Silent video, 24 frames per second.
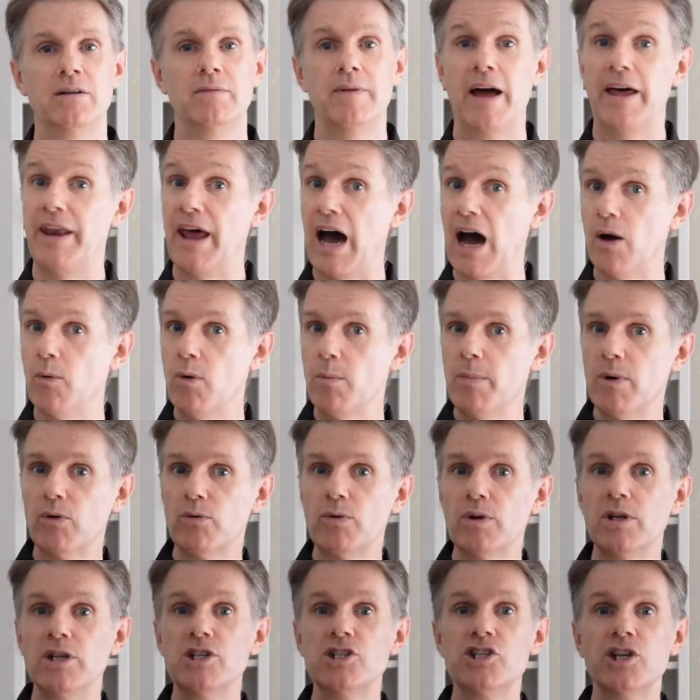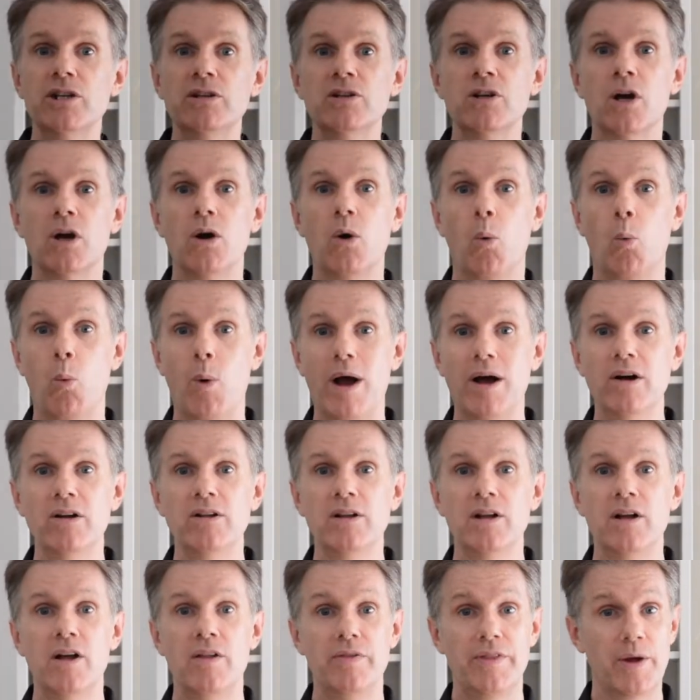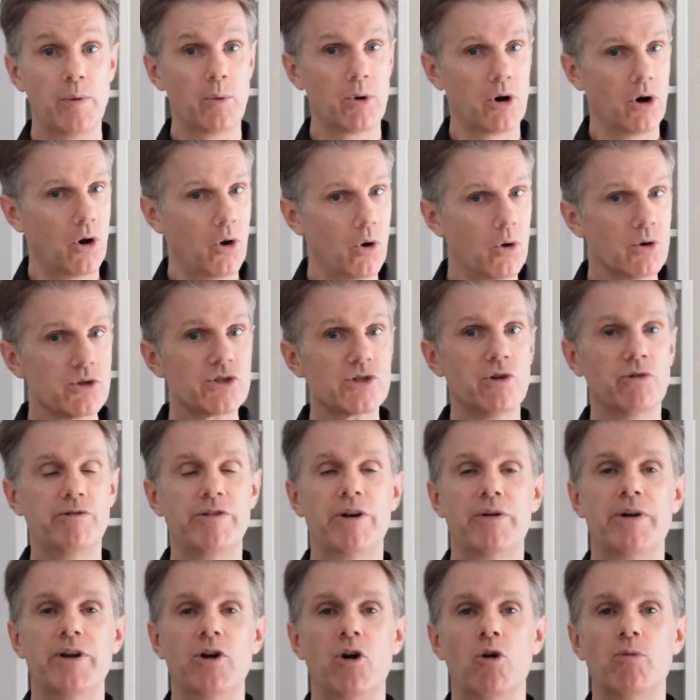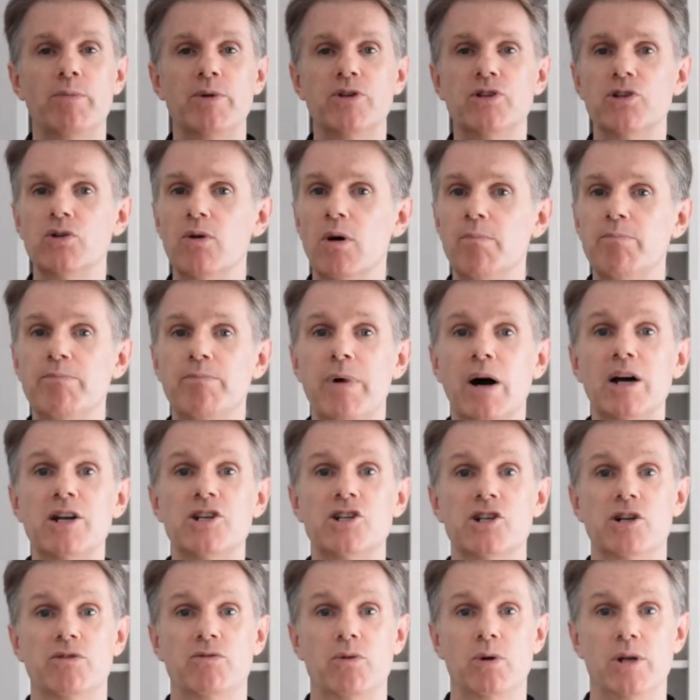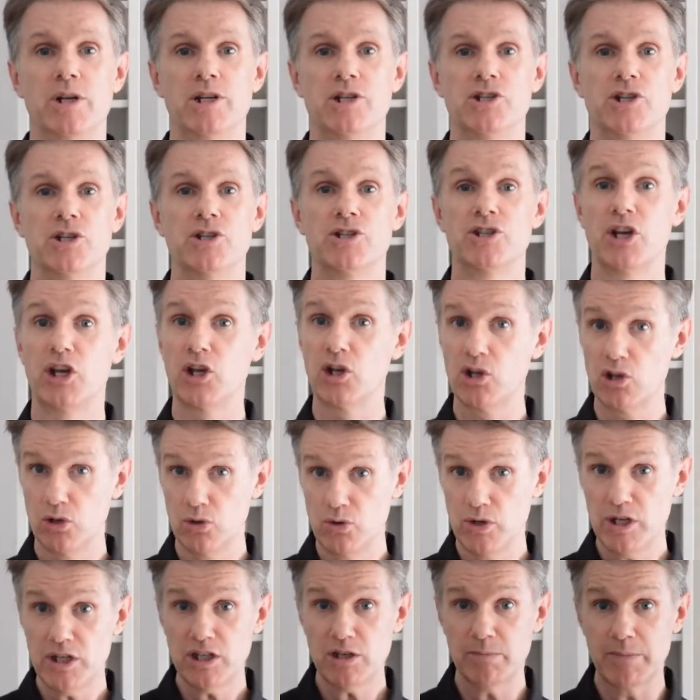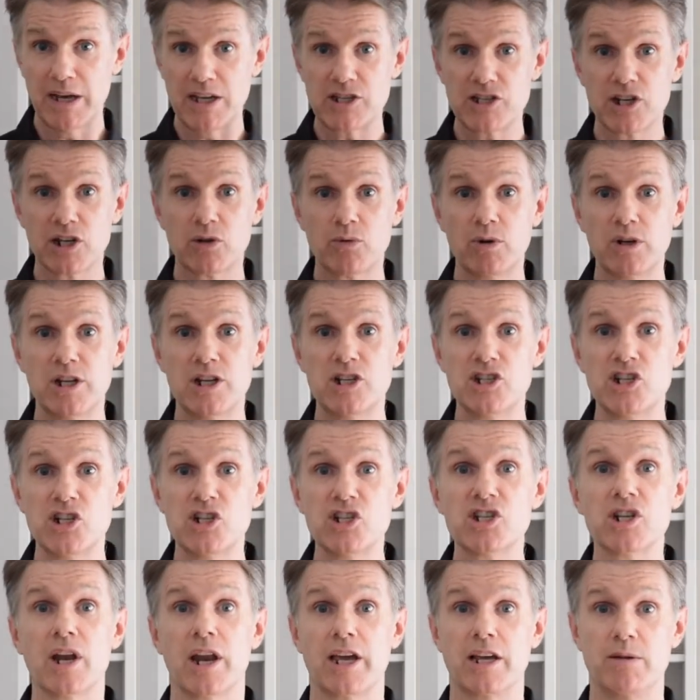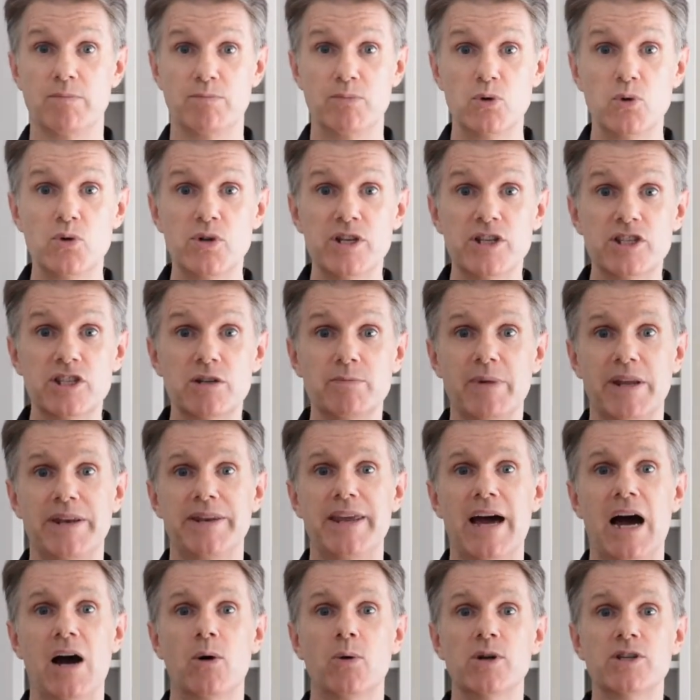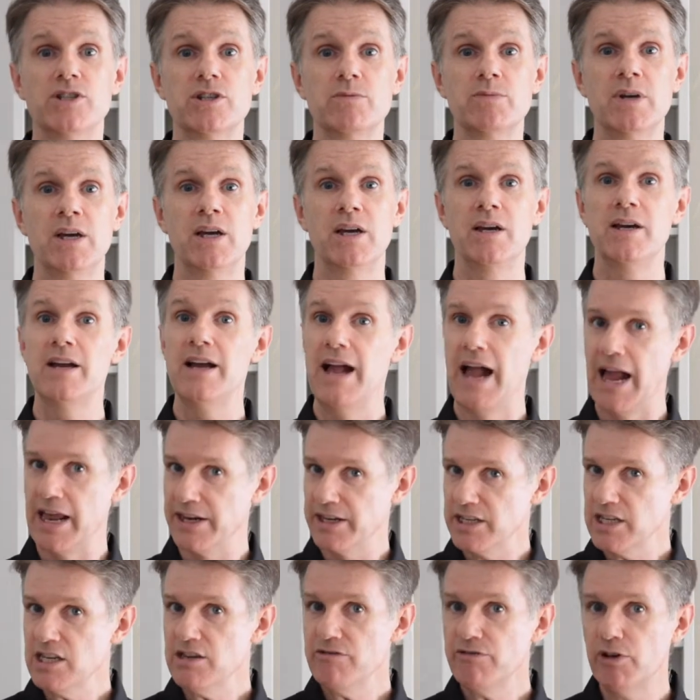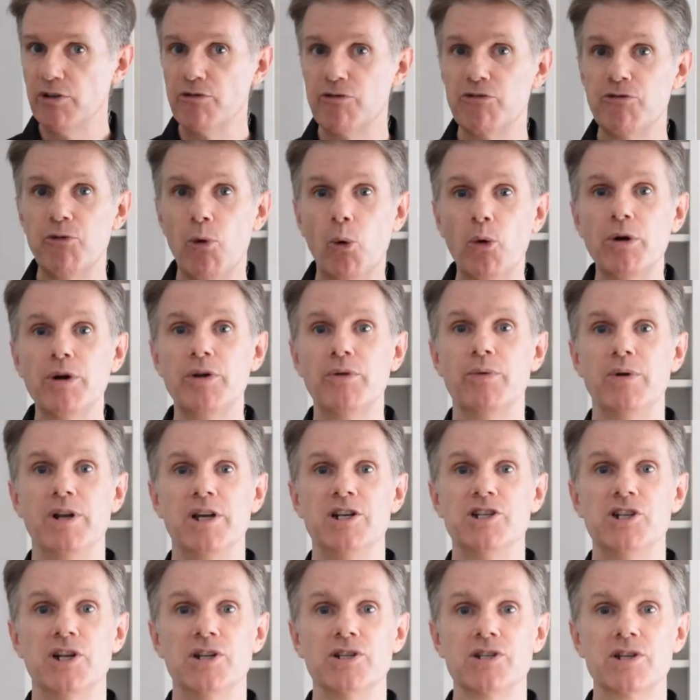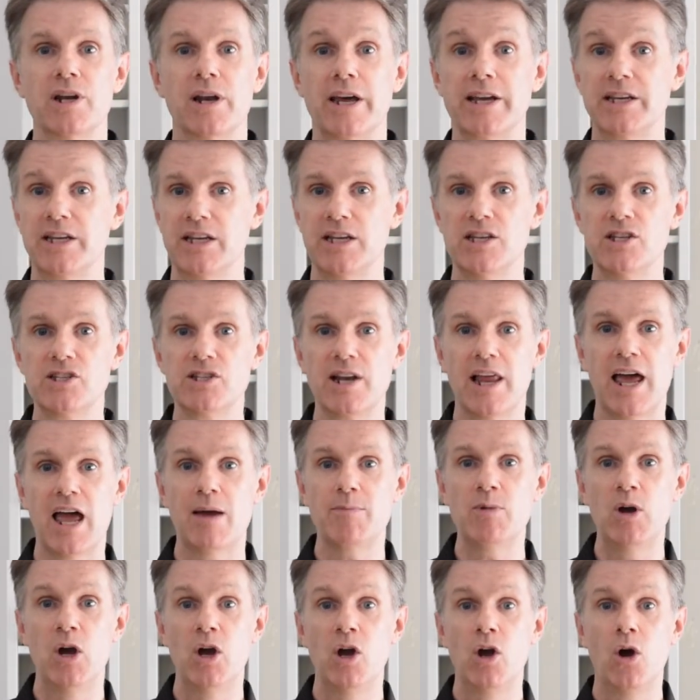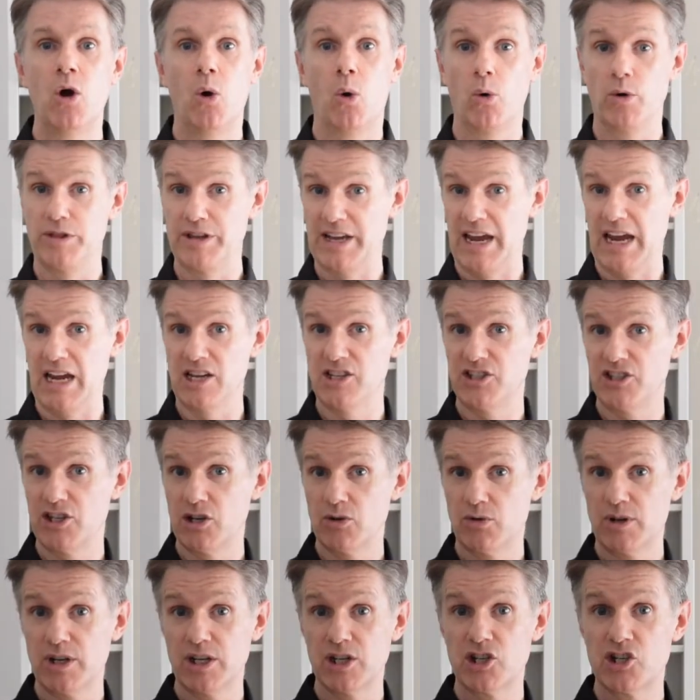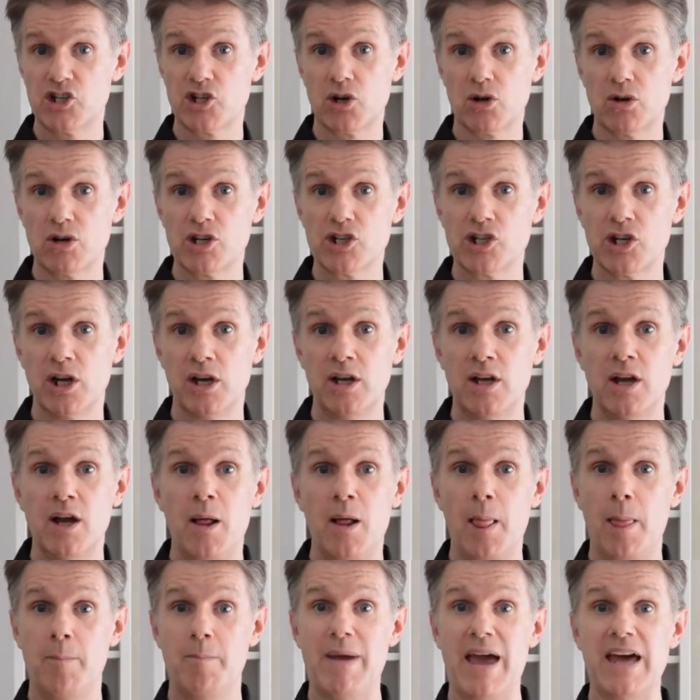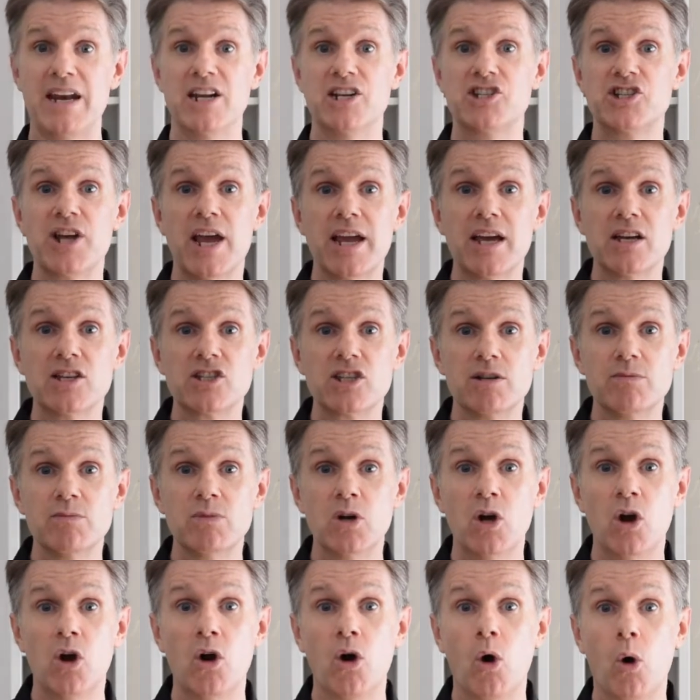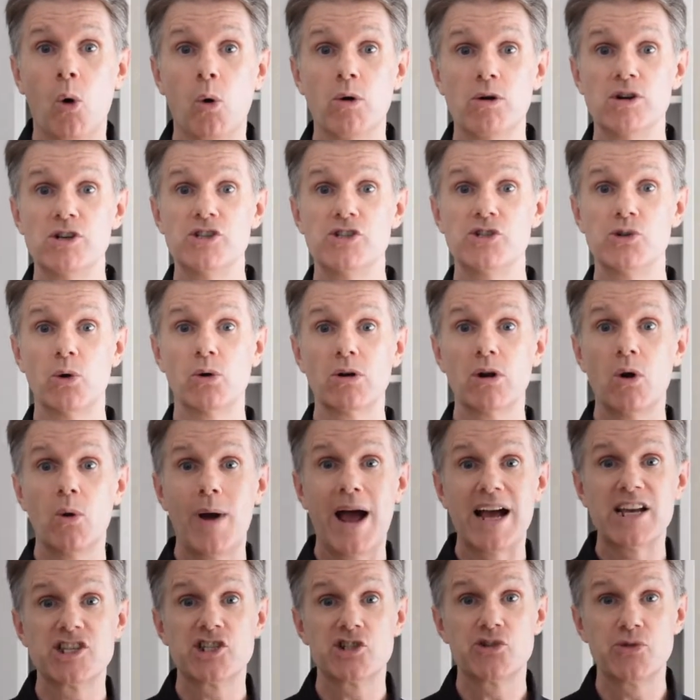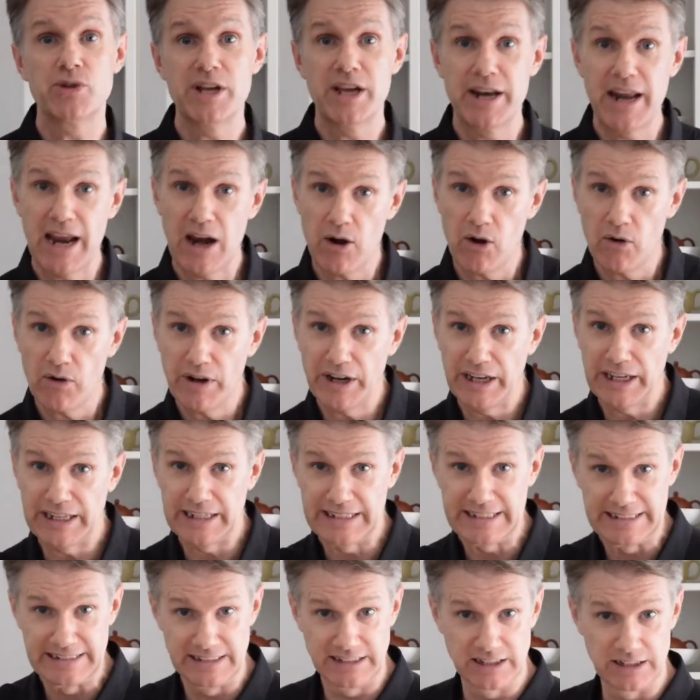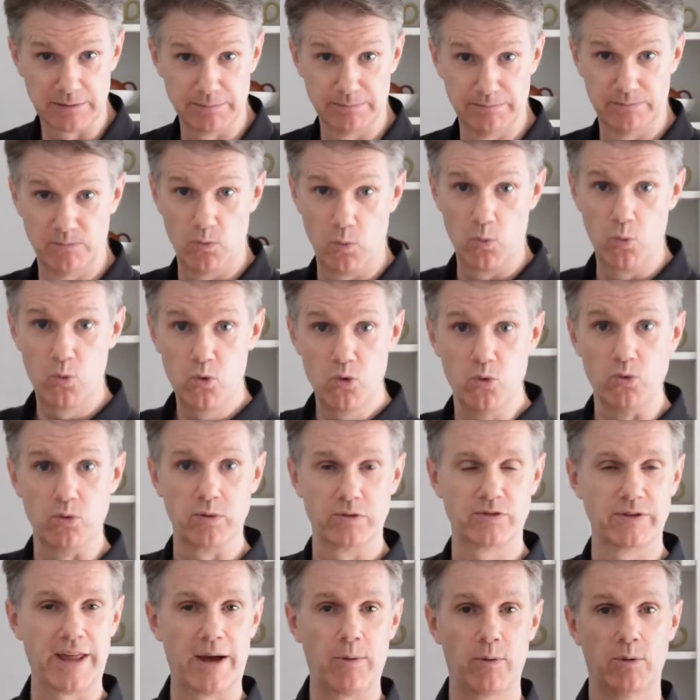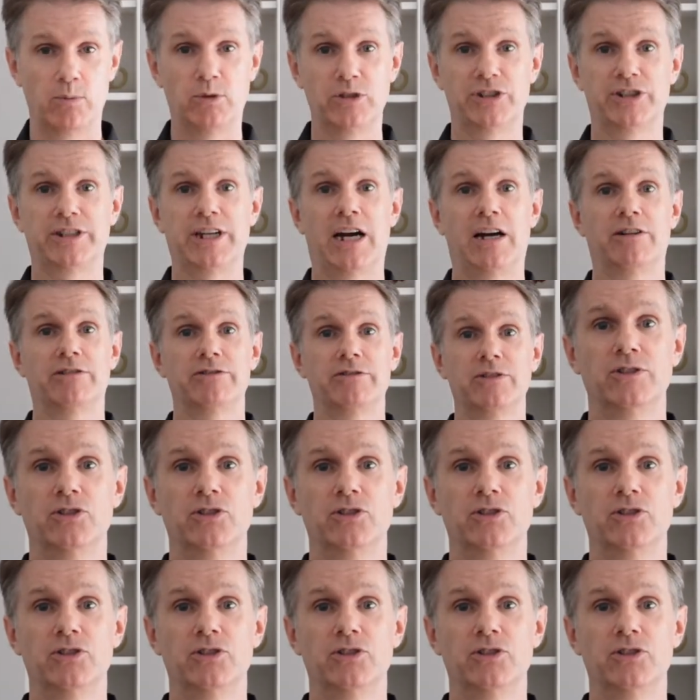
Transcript: And how about religion? Well, they were also very open to a bunch of religions, including domestic religions like Buddhism and Taoism, and even foreign religions like Islam, or the Assyrian church, Manichaeism or Zoroastrianism. Woo, that one was tough.